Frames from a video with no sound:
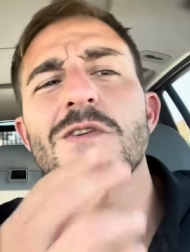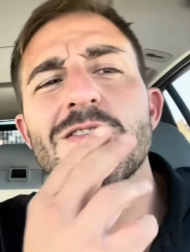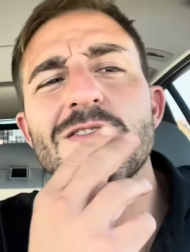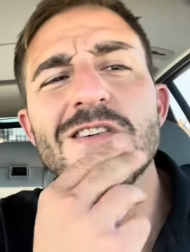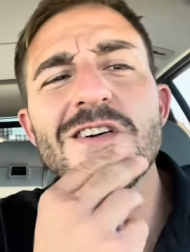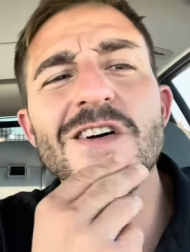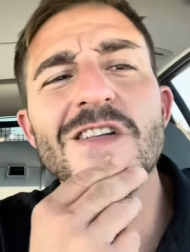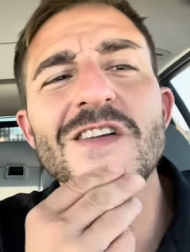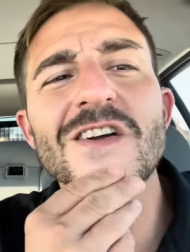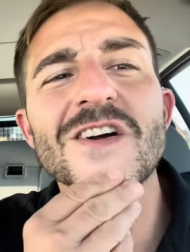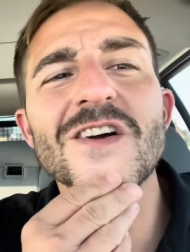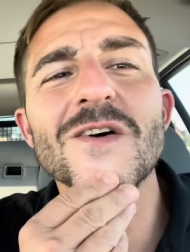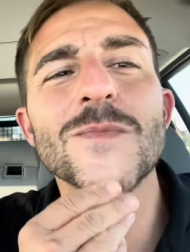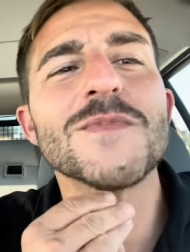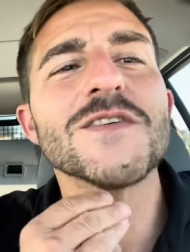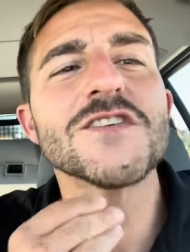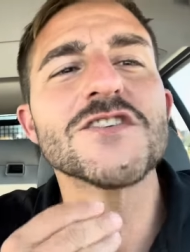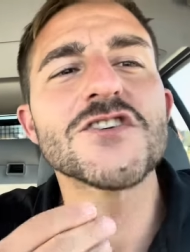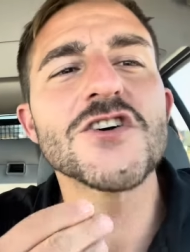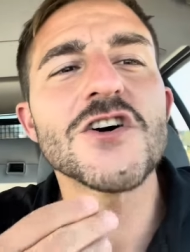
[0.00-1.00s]
have I got there? I got a
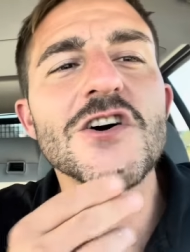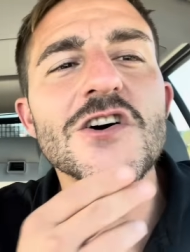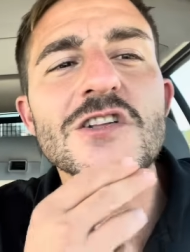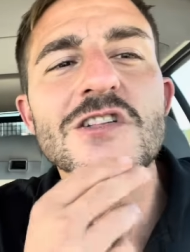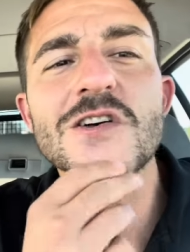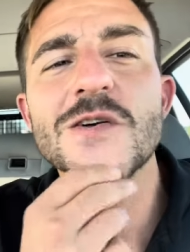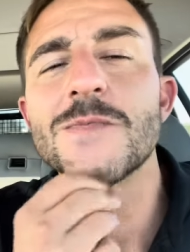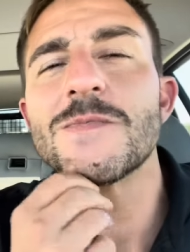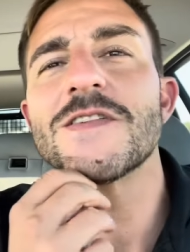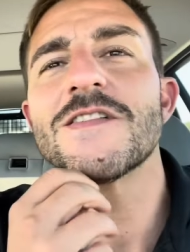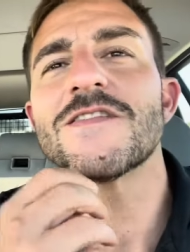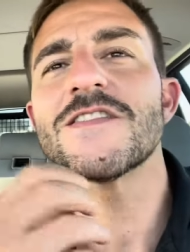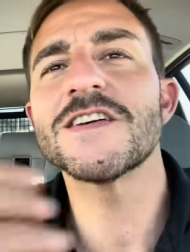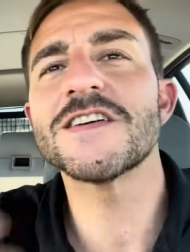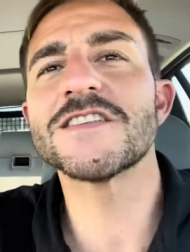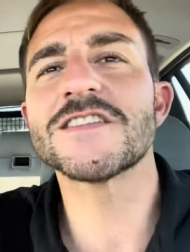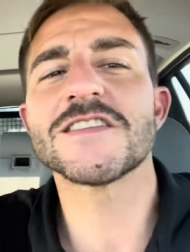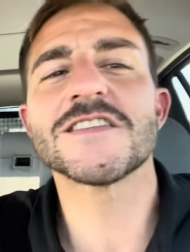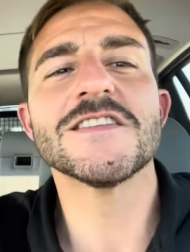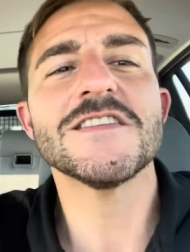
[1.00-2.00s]
bit of chocolate on my
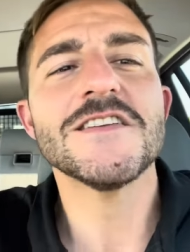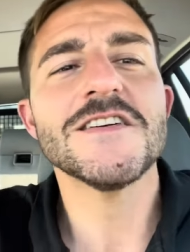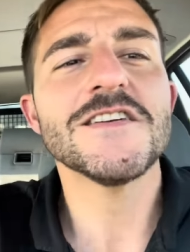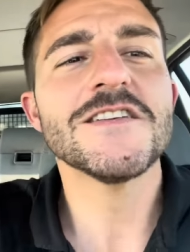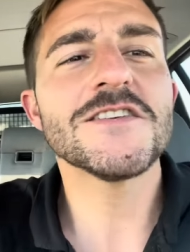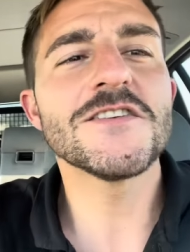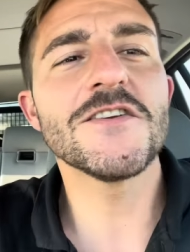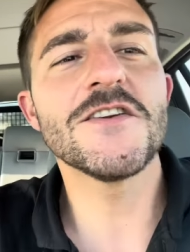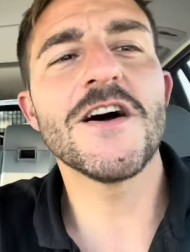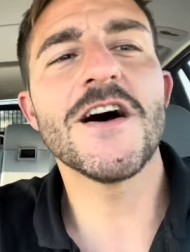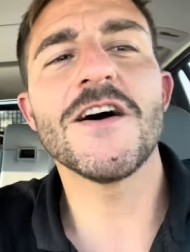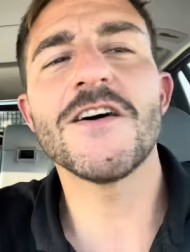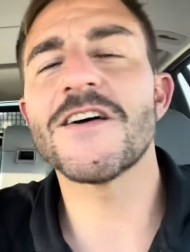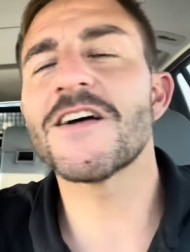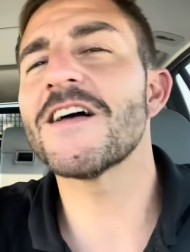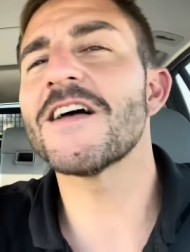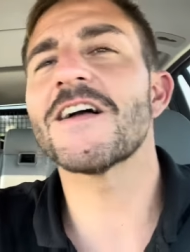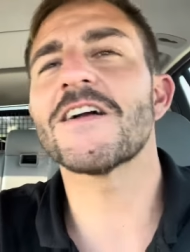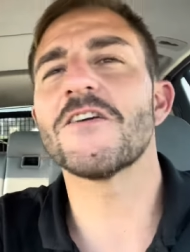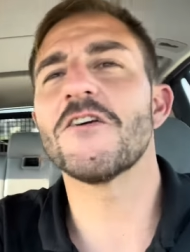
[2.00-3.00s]
face. Don't know how
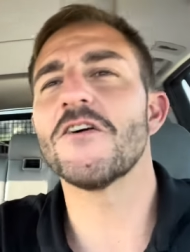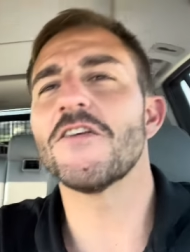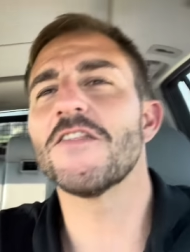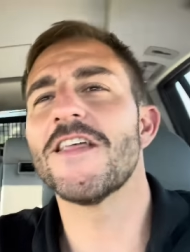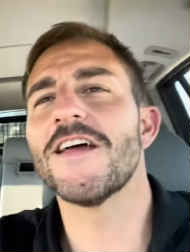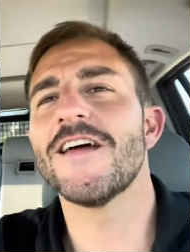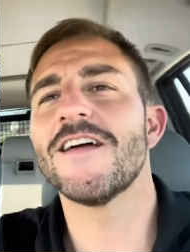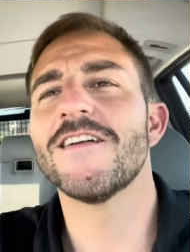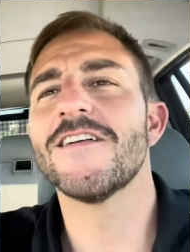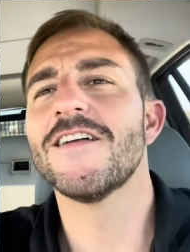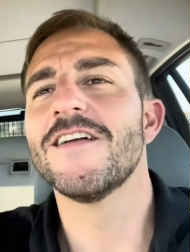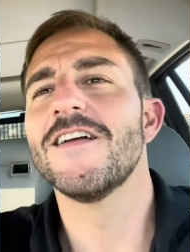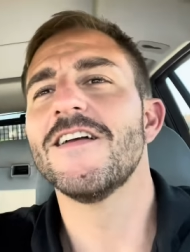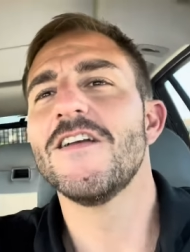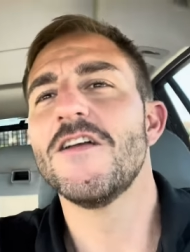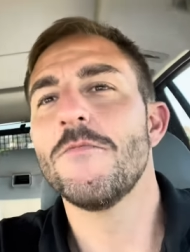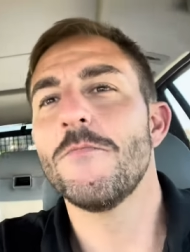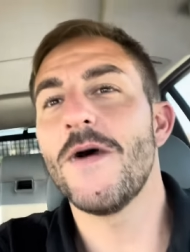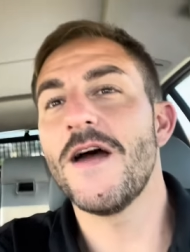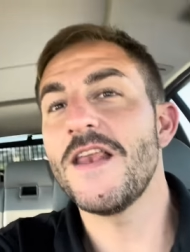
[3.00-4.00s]
I got there.
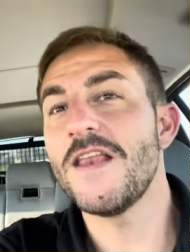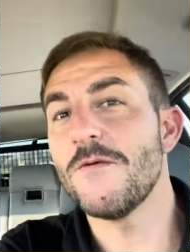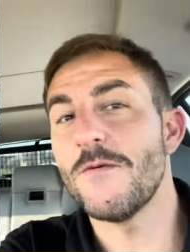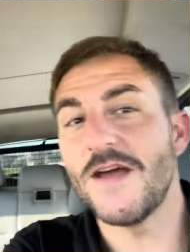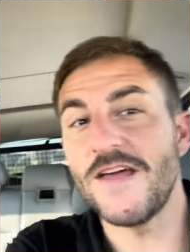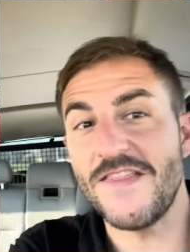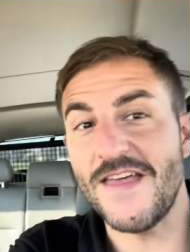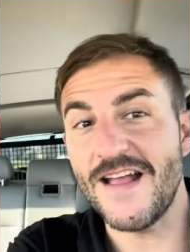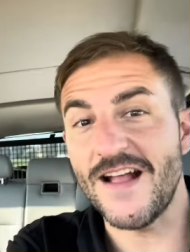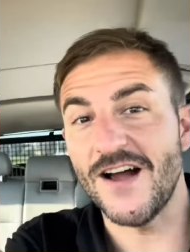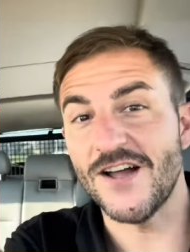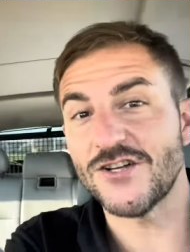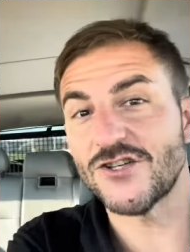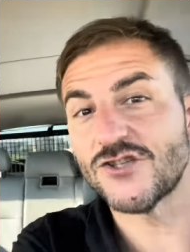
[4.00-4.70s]
But anyway, they got